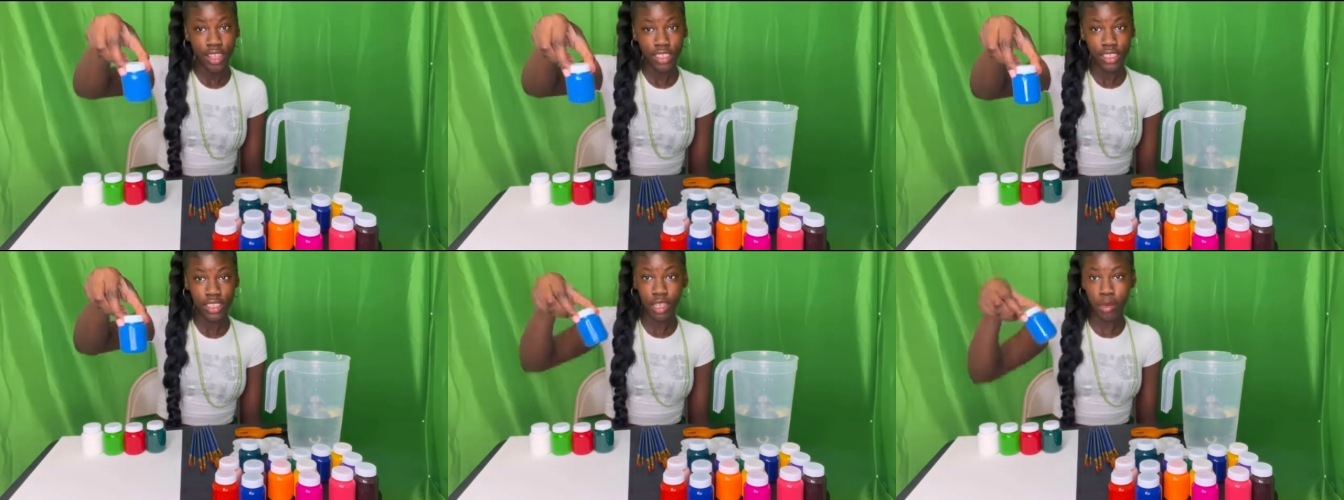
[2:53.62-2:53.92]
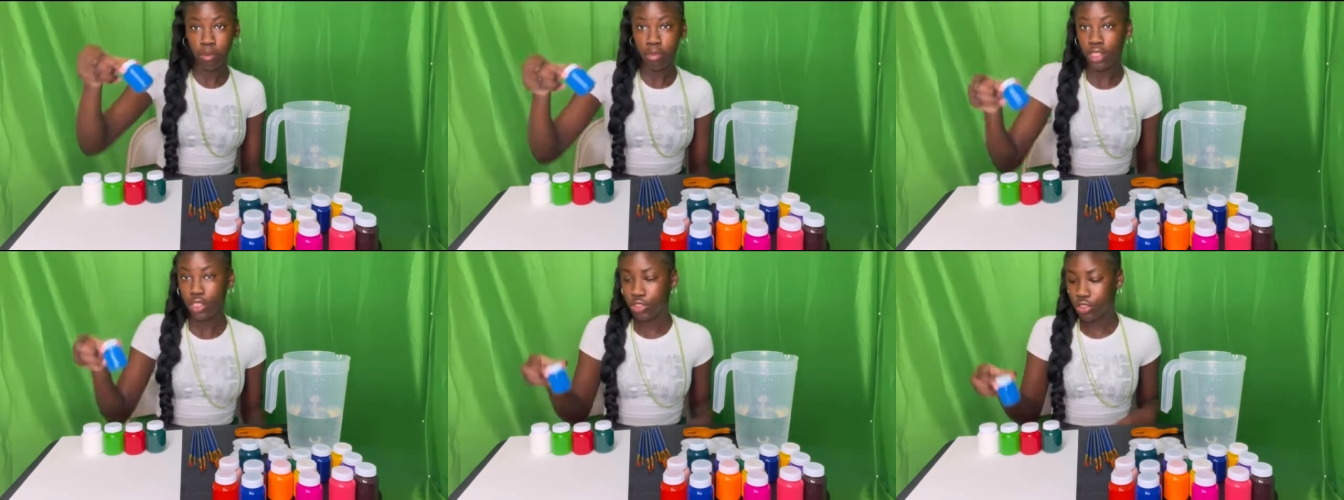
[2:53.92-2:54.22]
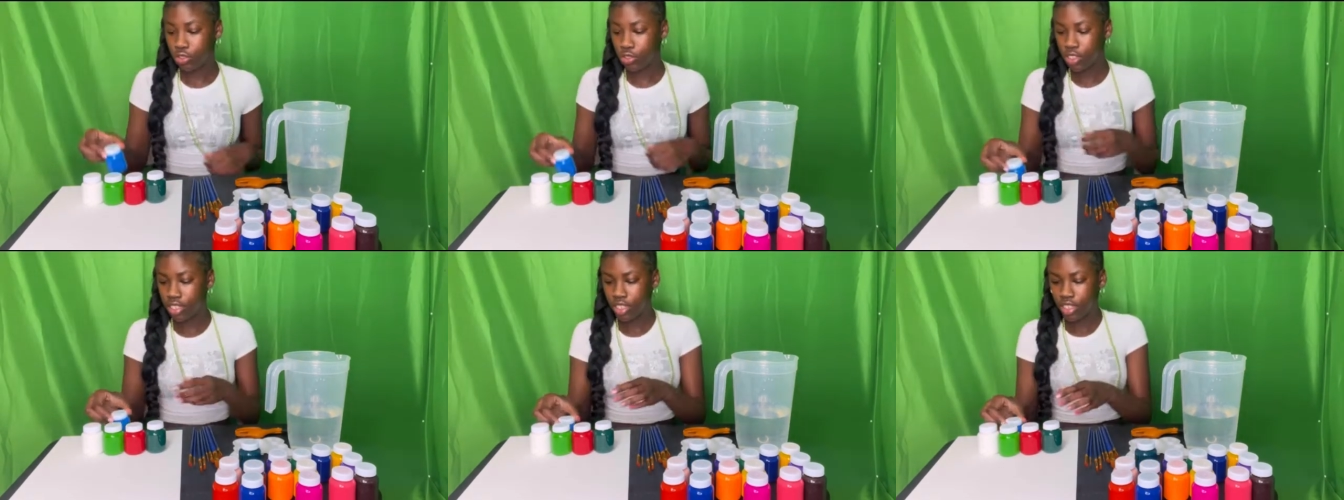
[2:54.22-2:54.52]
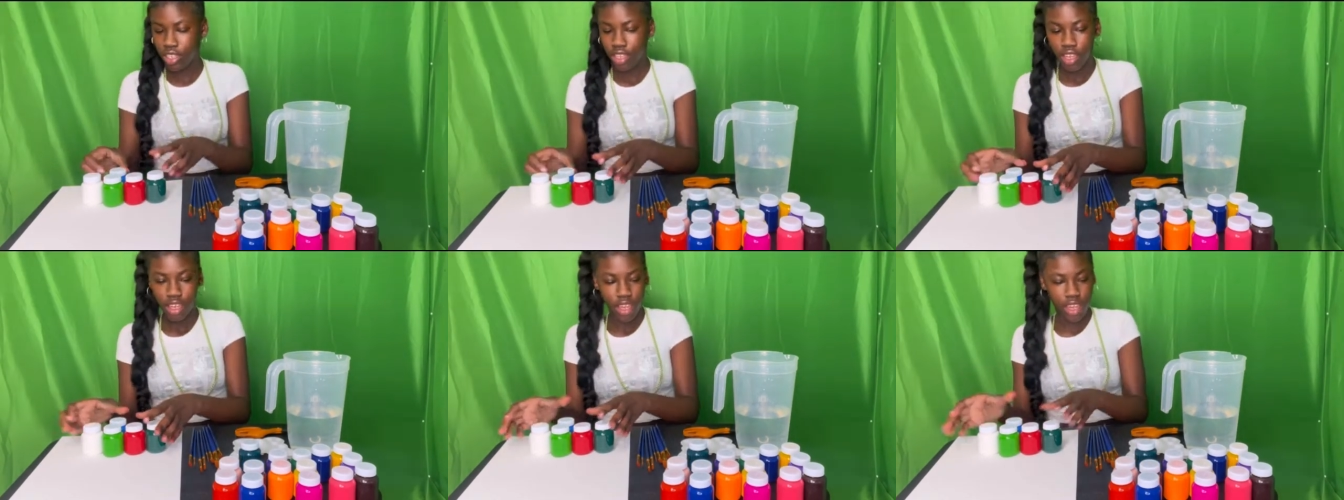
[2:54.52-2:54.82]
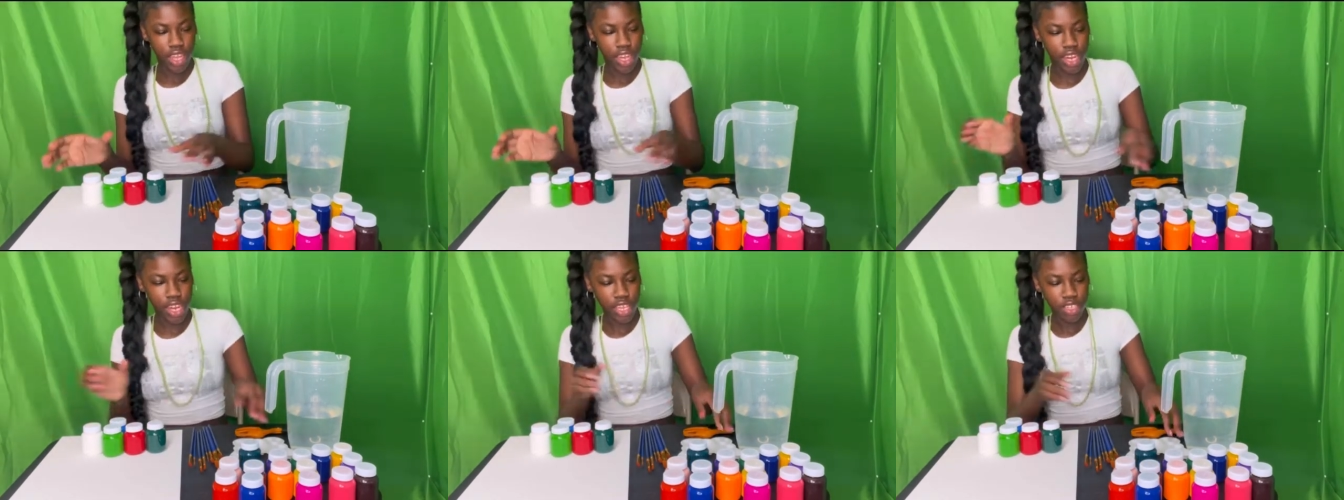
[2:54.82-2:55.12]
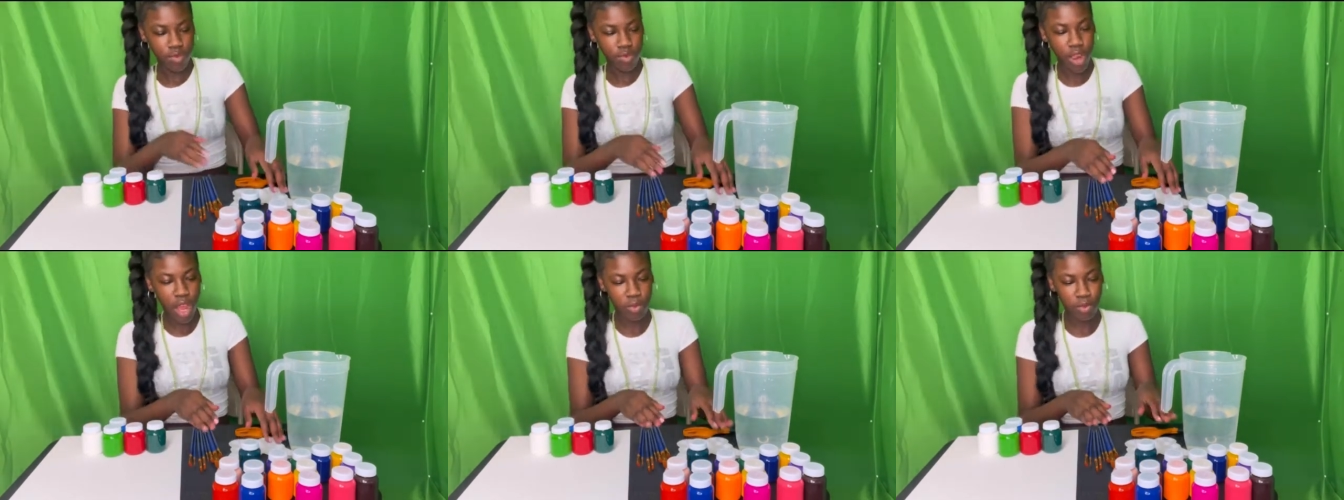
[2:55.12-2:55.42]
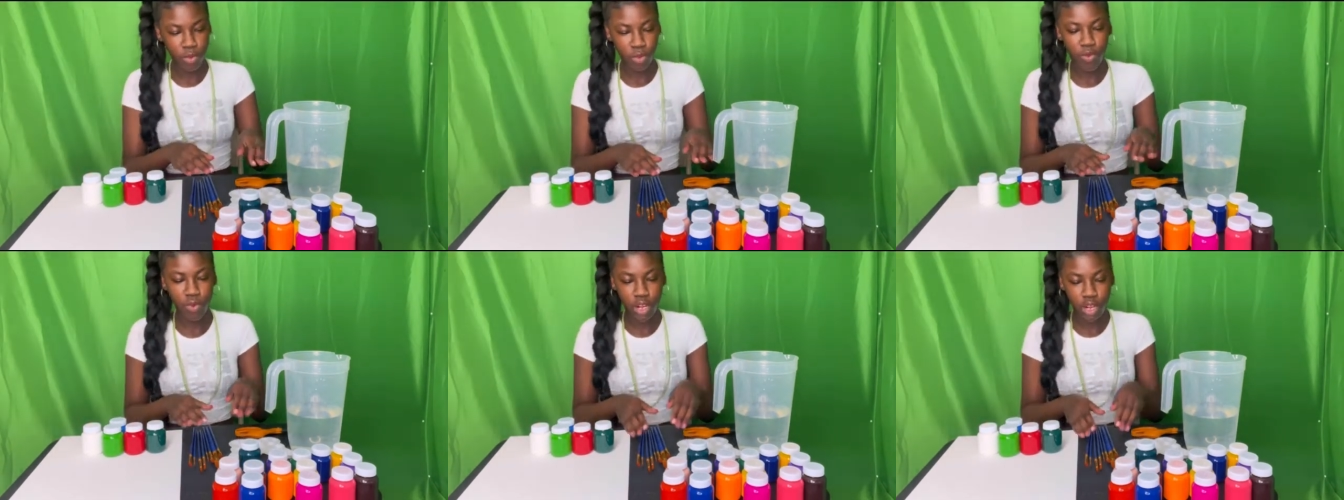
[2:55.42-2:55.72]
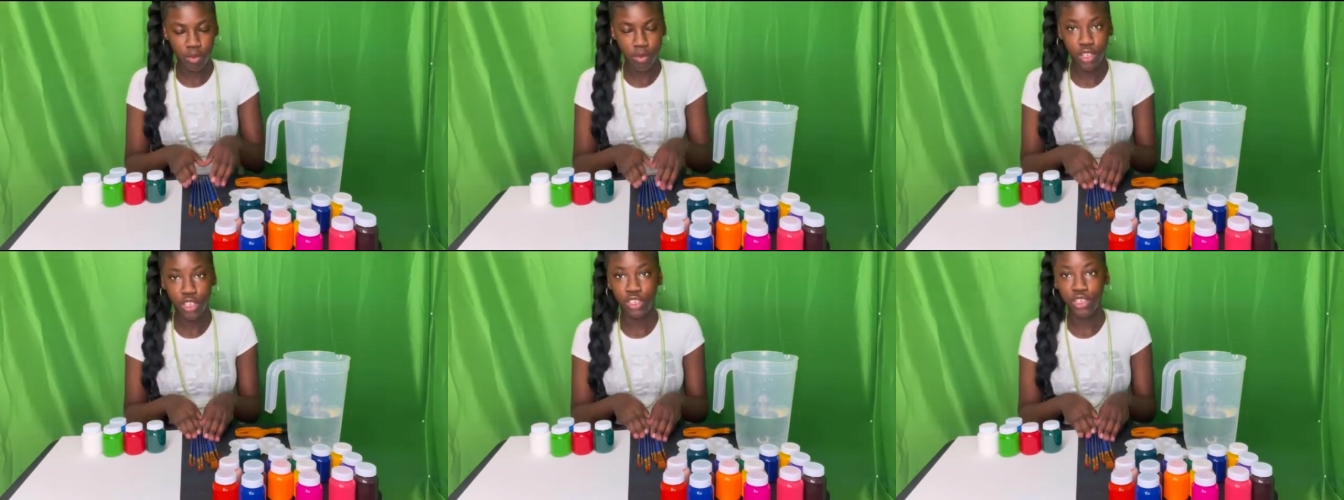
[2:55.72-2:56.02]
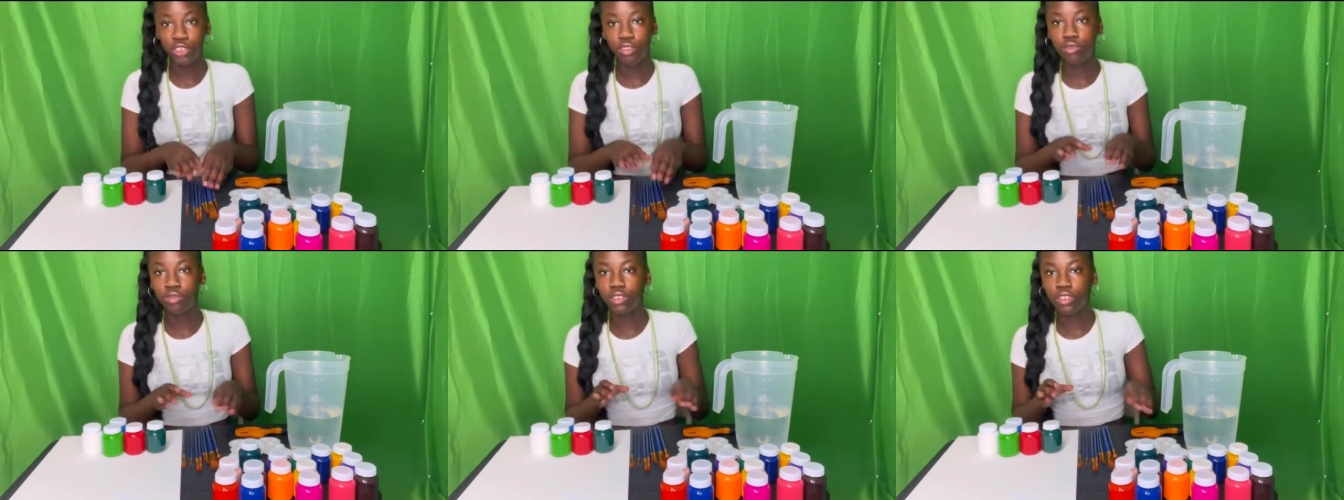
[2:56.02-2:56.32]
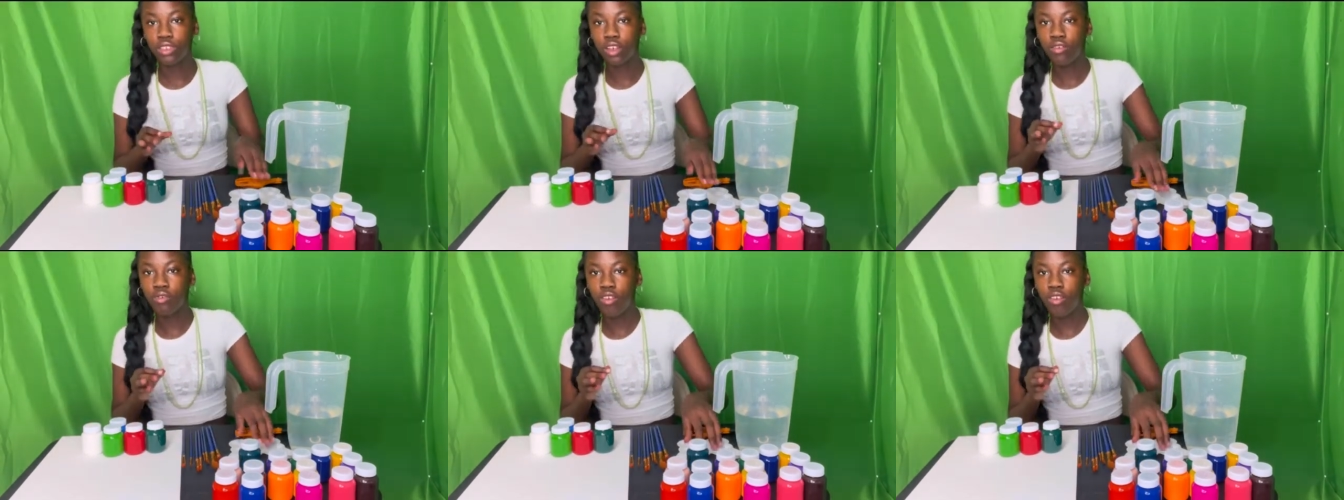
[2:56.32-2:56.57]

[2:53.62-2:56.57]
the blue, and that's probably what I'm gonna use so